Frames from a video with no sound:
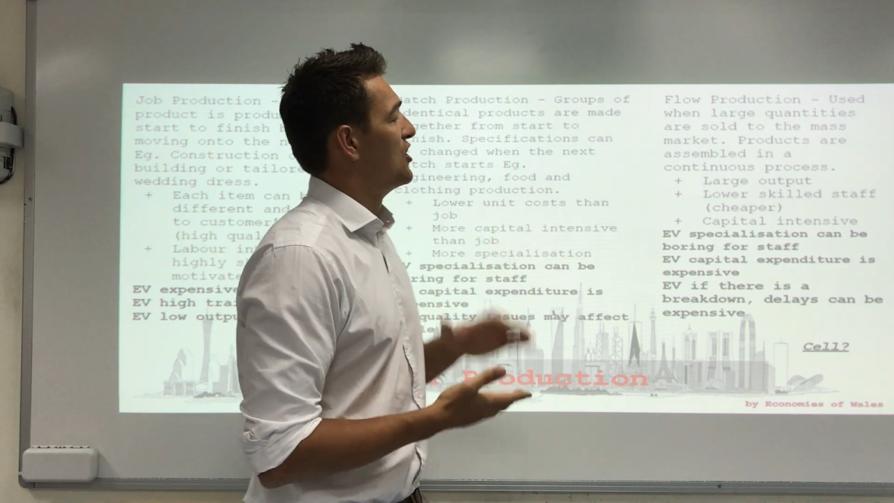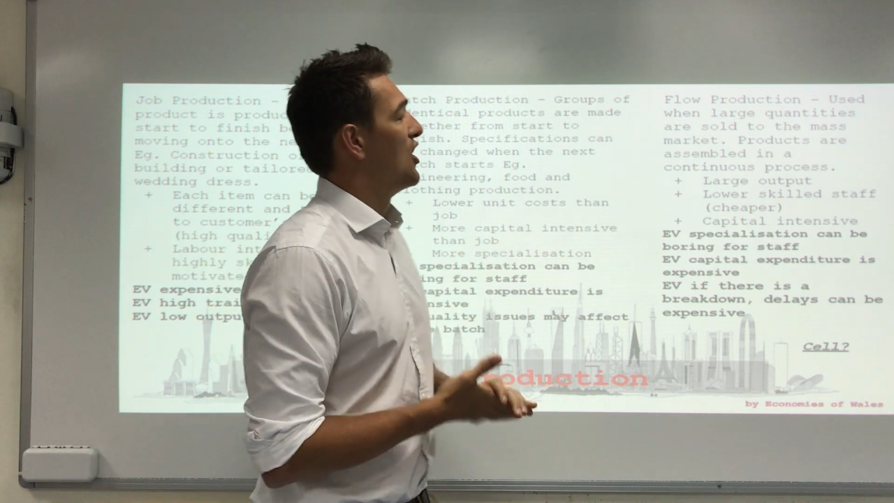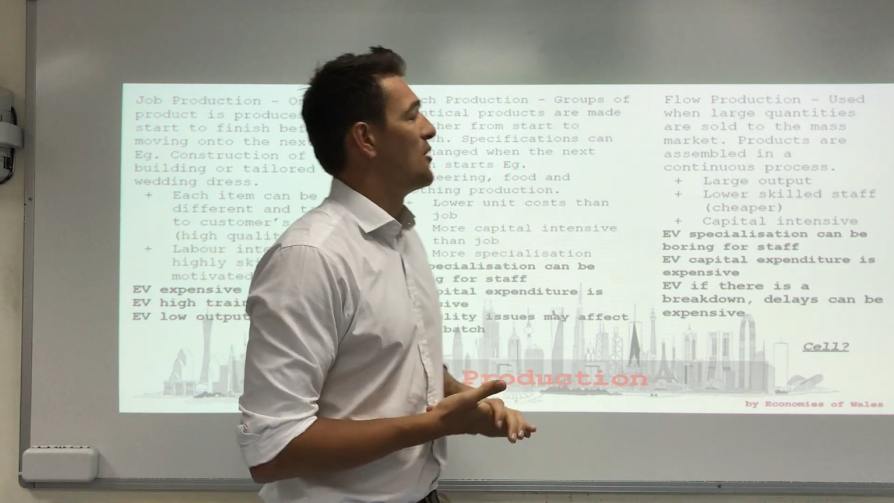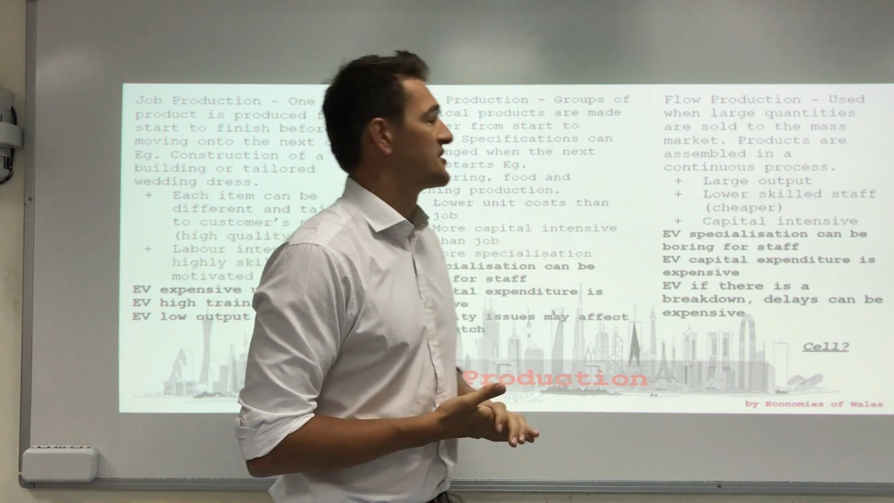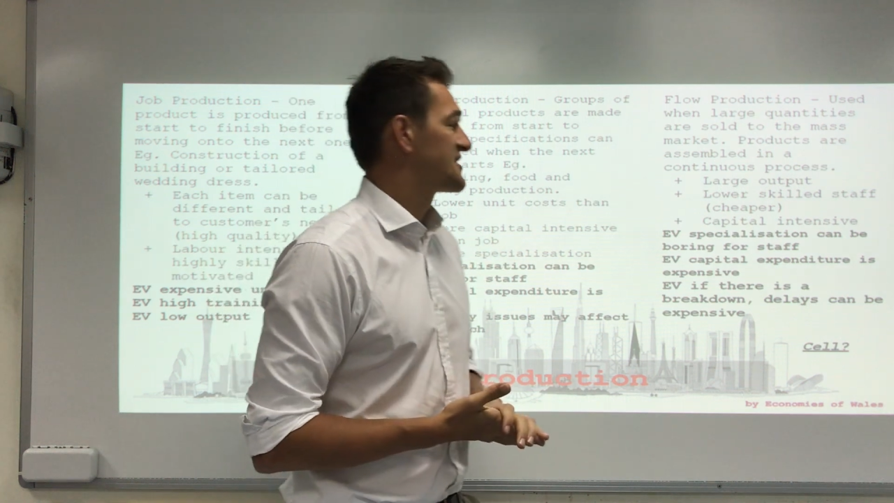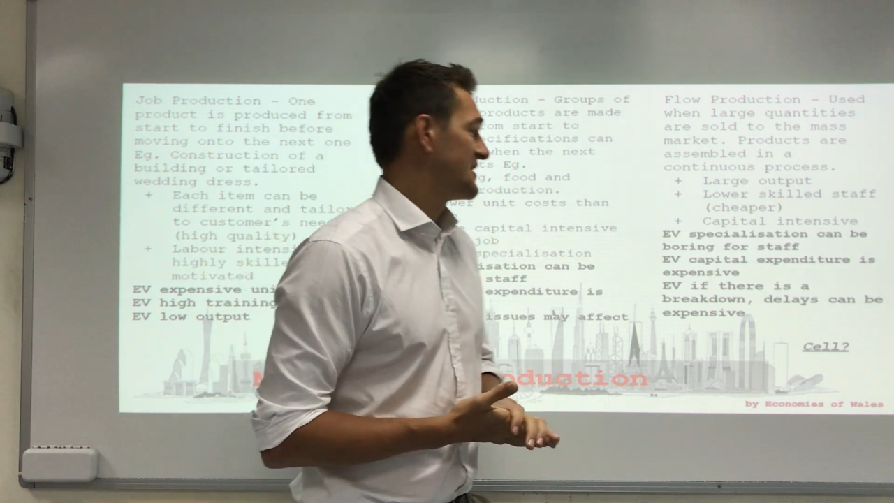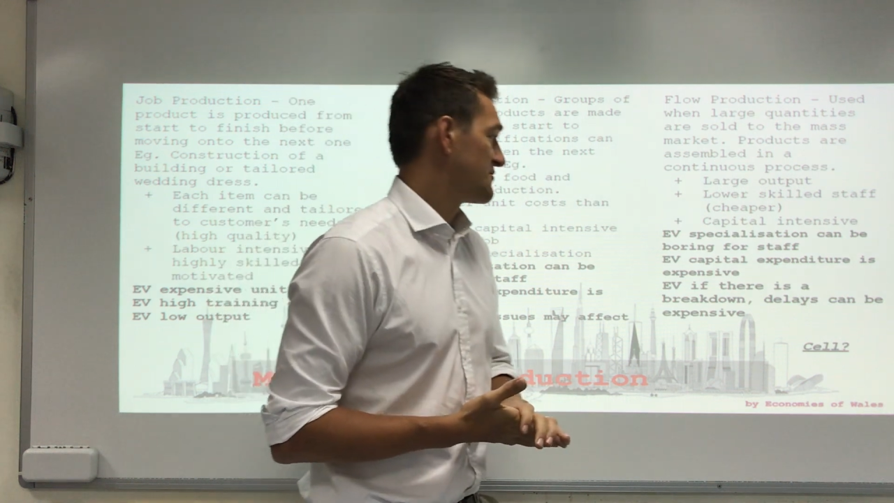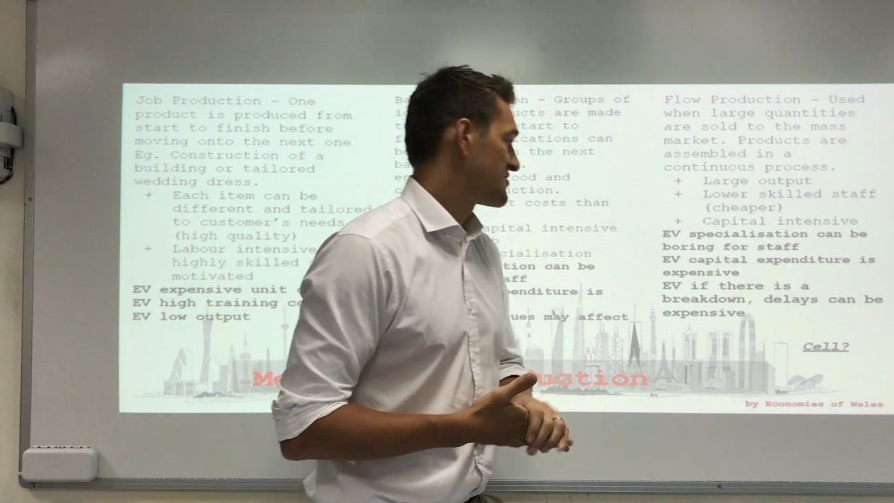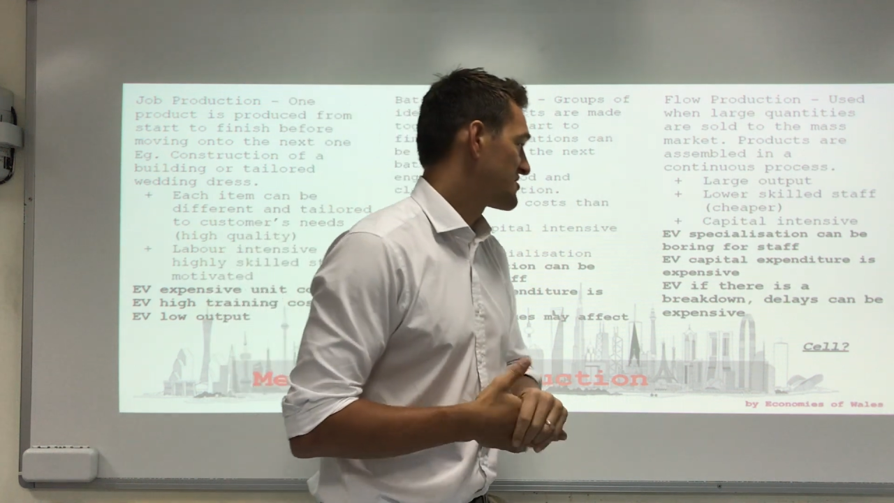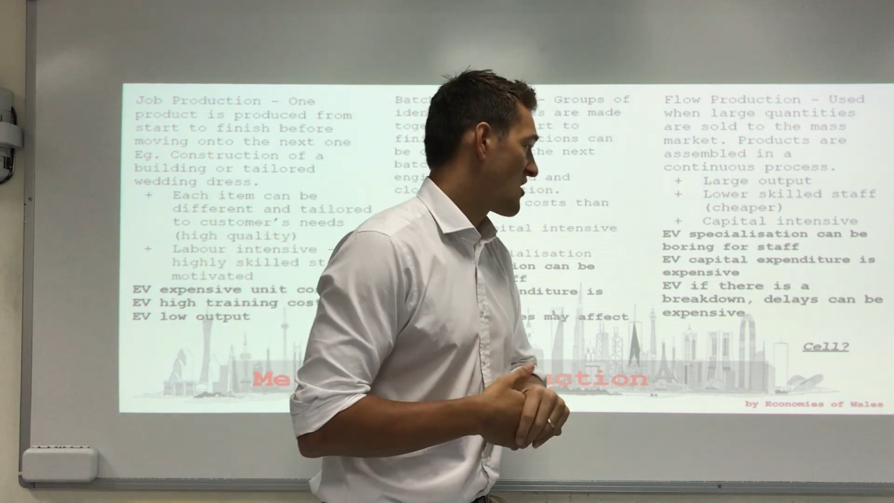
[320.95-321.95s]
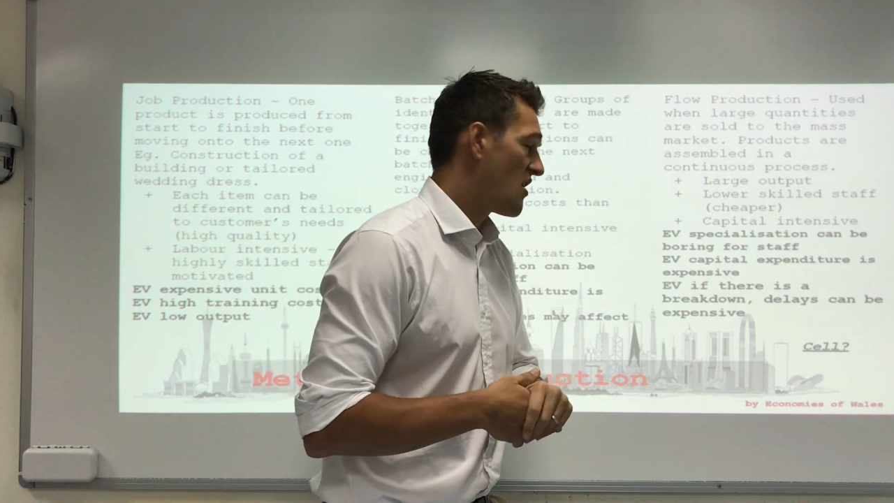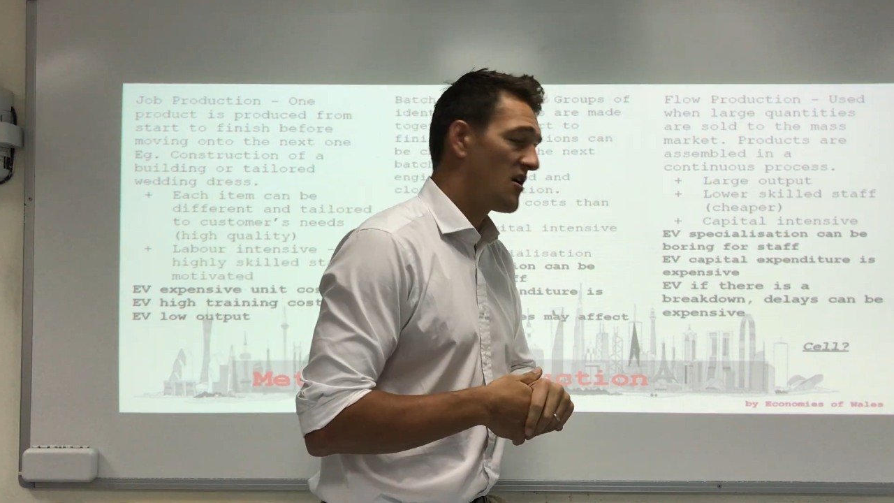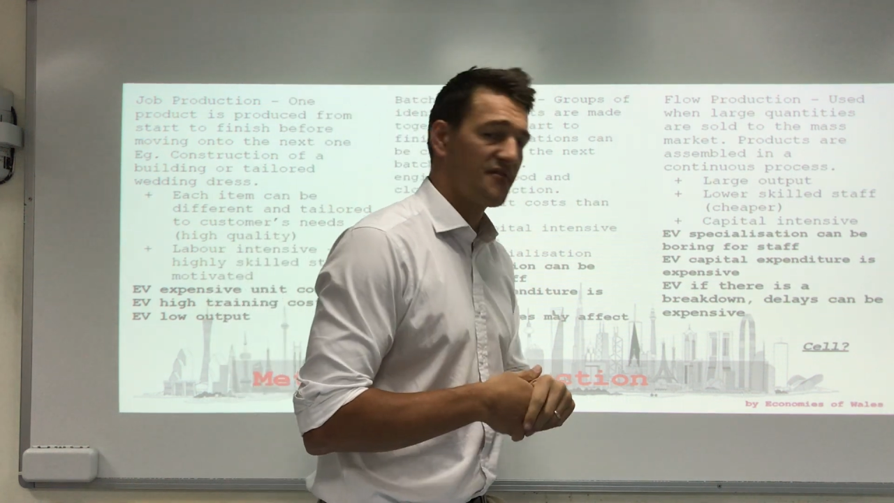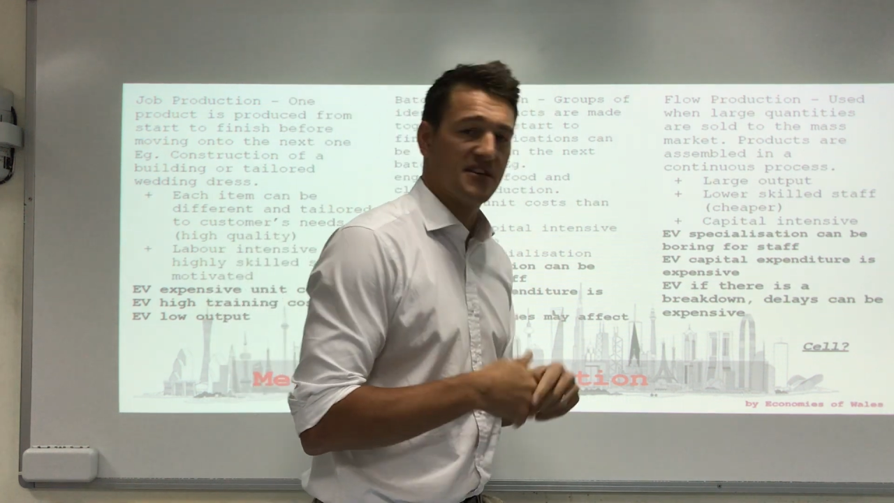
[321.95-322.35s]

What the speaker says: lower skilled staff.